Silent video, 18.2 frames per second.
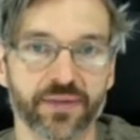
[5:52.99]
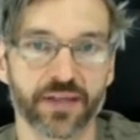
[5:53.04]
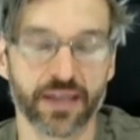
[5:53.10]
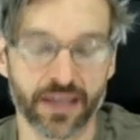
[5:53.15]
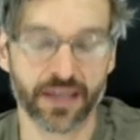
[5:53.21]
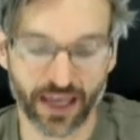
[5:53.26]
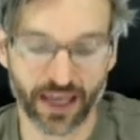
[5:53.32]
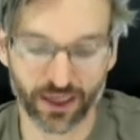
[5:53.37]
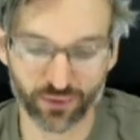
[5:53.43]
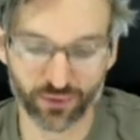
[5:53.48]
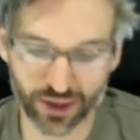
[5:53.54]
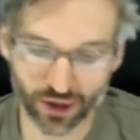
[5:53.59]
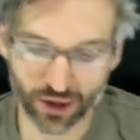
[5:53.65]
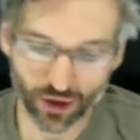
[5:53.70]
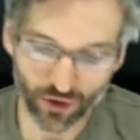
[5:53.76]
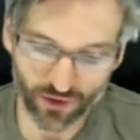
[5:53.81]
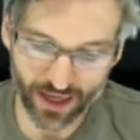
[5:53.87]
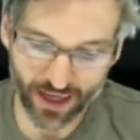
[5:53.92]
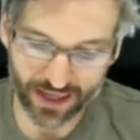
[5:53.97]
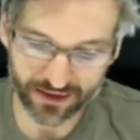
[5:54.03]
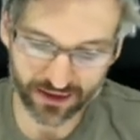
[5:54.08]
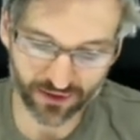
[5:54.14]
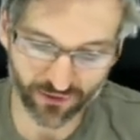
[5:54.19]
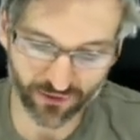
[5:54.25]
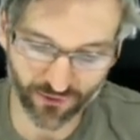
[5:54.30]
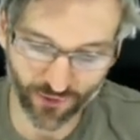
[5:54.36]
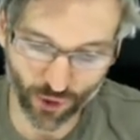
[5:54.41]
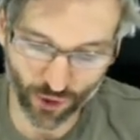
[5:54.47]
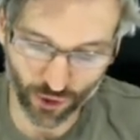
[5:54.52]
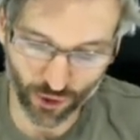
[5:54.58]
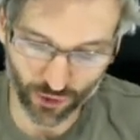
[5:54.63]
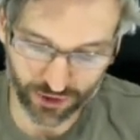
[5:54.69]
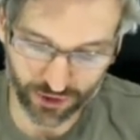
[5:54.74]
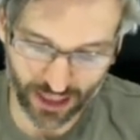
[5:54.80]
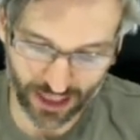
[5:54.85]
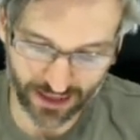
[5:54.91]
And we call that the
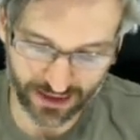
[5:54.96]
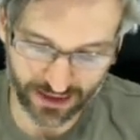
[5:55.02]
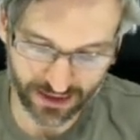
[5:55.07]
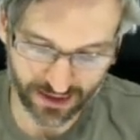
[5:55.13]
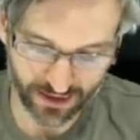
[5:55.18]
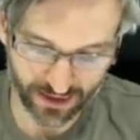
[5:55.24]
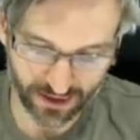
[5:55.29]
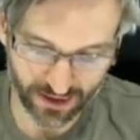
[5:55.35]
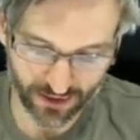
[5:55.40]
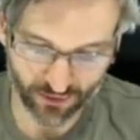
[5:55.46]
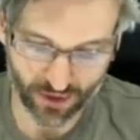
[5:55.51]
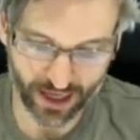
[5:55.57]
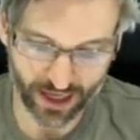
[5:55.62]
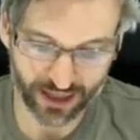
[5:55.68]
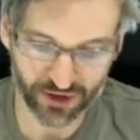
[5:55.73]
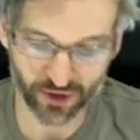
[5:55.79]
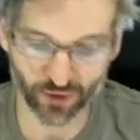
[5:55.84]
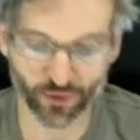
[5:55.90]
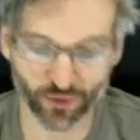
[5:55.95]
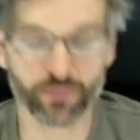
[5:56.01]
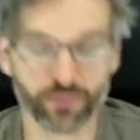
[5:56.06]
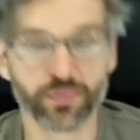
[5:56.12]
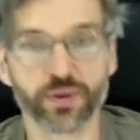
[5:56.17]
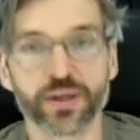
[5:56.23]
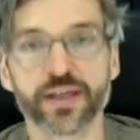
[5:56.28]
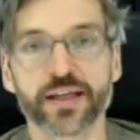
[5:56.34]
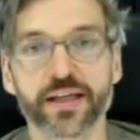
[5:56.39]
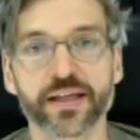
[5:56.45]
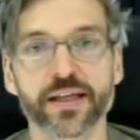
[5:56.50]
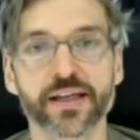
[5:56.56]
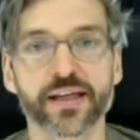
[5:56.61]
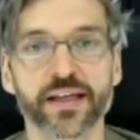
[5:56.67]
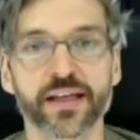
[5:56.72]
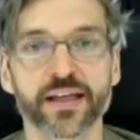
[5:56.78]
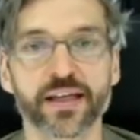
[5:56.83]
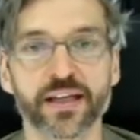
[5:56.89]
focal date, right? So we're putting
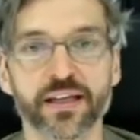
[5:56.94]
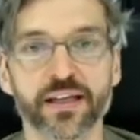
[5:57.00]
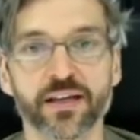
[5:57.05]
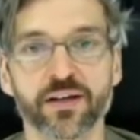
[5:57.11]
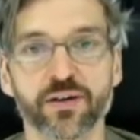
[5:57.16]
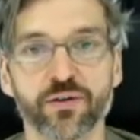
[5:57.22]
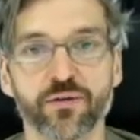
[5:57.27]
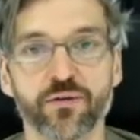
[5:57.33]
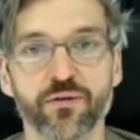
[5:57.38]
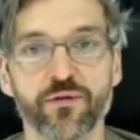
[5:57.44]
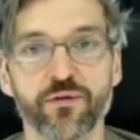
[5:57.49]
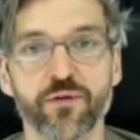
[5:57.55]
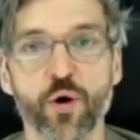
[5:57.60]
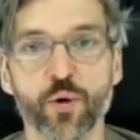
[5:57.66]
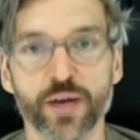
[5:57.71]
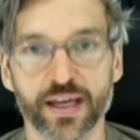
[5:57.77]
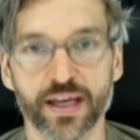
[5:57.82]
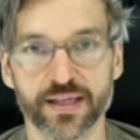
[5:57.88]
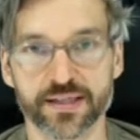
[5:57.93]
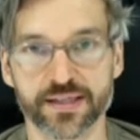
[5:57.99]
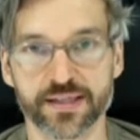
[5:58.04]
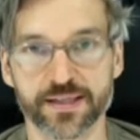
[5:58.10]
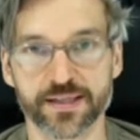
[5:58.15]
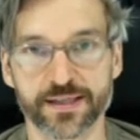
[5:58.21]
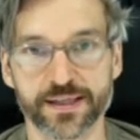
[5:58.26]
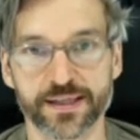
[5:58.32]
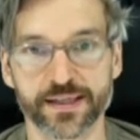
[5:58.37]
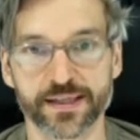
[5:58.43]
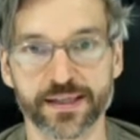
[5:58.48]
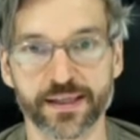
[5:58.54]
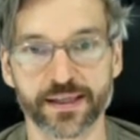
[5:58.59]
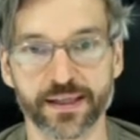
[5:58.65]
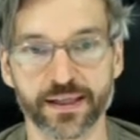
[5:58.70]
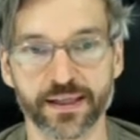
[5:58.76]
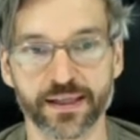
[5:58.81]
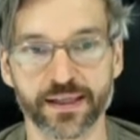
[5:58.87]
it in focus.
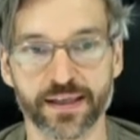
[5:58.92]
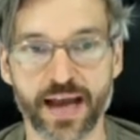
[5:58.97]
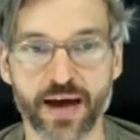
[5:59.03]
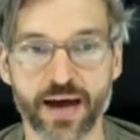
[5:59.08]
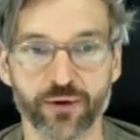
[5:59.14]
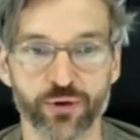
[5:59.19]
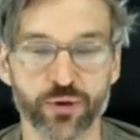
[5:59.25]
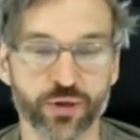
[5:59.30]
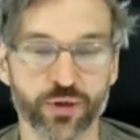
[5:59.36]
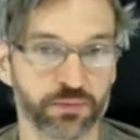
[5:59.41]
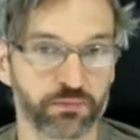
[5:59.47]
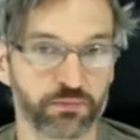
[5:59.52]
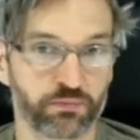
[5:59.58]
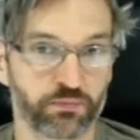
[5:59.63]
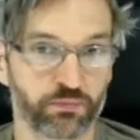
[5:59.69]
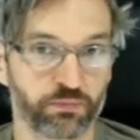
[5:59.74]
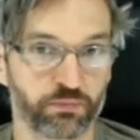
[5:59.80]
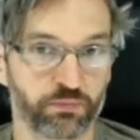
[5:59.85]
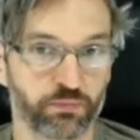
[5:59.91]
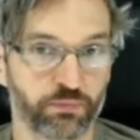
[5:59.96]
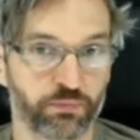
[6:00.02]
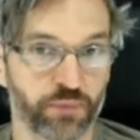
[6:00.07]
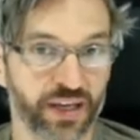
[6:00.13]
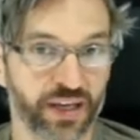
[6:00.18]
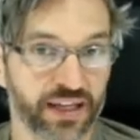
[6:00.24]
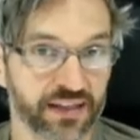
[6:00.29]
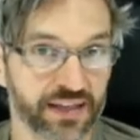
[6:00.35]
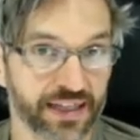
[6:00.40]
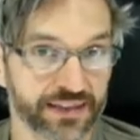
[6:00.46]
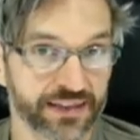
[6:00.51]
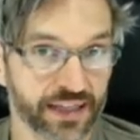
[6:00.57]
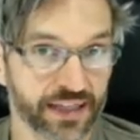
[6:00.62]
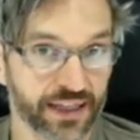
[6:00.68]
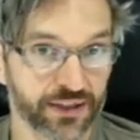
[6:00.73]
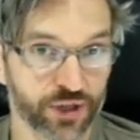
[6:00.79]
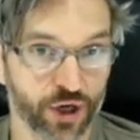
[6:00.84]
Now, you can pick that
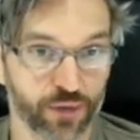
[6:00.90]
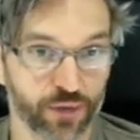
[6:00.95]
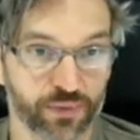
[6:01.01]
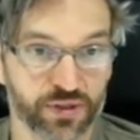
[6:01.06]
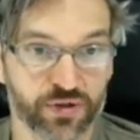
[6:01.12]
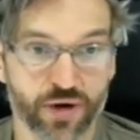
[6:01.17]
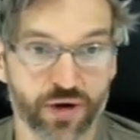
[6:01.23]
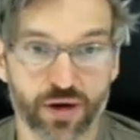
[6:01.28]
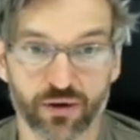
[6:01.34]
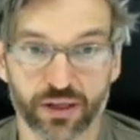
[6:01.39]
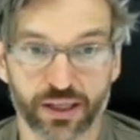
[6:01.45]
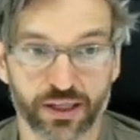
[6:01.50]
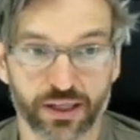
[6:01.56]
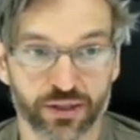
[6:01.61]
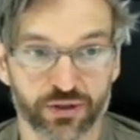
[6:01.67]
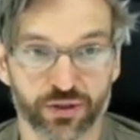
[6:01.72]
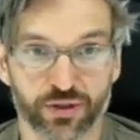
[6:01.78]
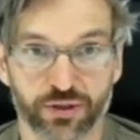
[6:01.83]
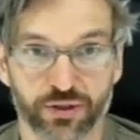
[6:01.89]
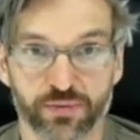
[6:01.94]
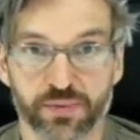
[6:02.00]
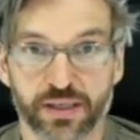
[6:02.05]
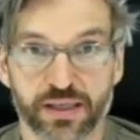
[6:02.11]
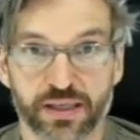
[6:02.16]
date arbitrarily. It could be